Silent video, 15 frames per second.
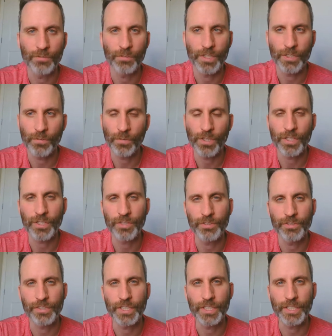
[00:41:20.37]
What are you
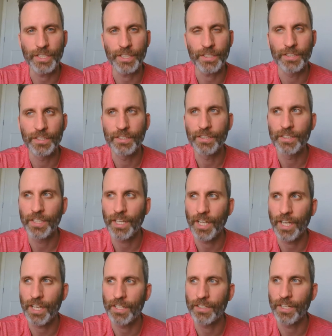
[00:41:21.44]
seeking?
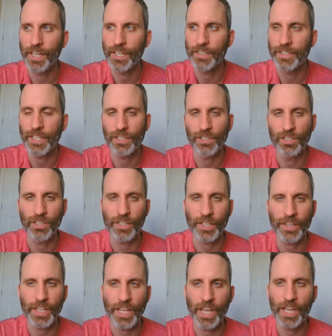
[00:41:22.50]
And take a look
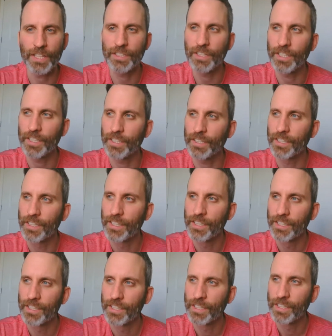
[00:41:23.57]
at that, and
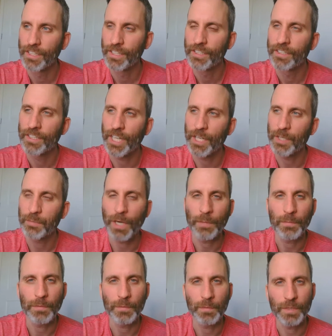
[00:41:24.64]
that'll
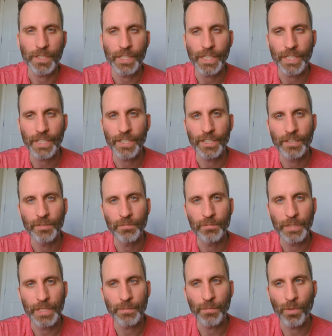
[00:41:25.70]
probably
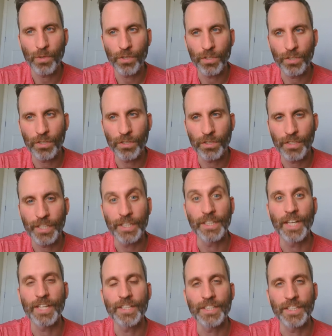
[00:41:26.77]
be more
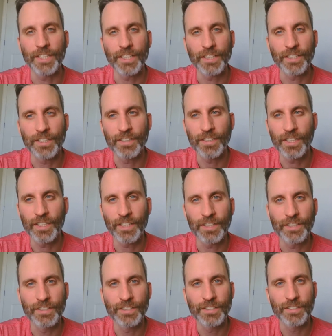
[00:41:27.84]
enlightening
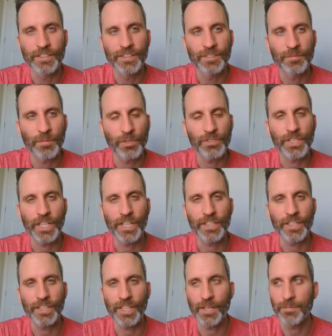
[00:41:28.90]
than most
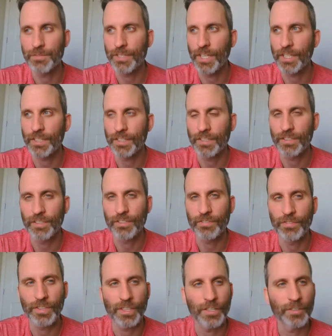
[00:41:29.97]
anything I'm saying here in this
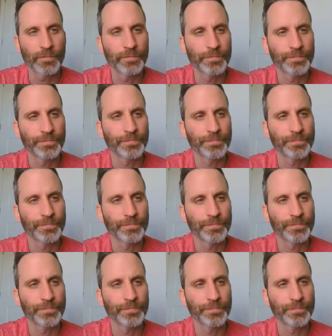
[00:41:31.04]
video.